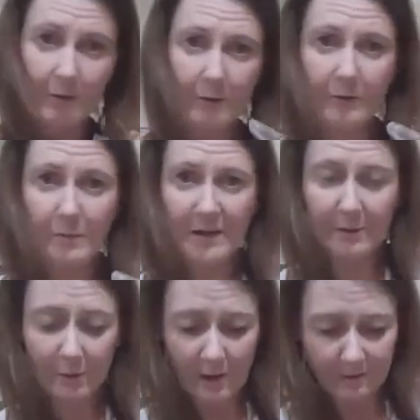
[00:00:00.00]
Use a
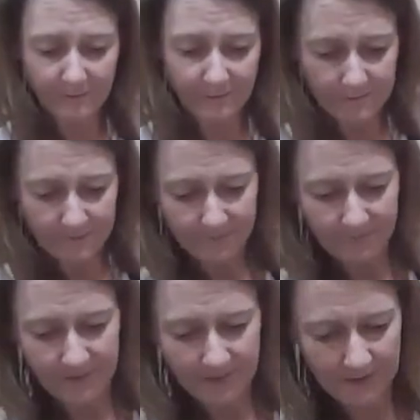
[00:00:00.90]
butter knife
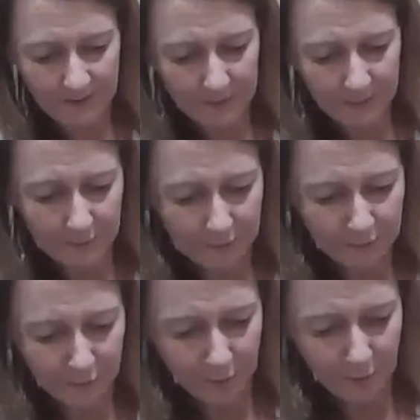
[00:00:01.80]
to
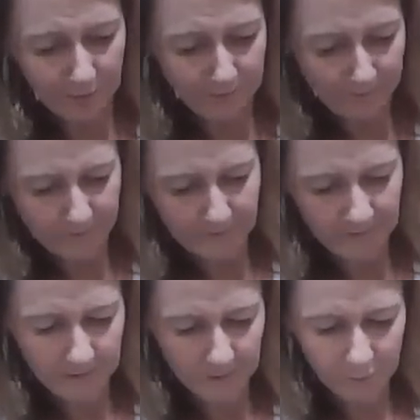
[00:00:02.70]
stir
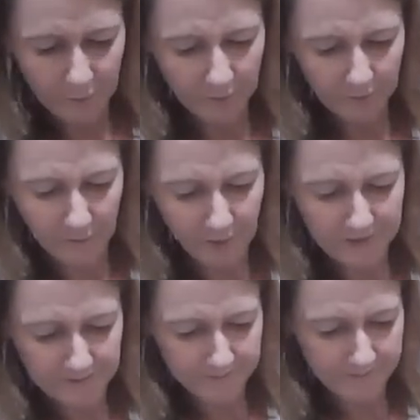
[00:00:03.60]
to combine.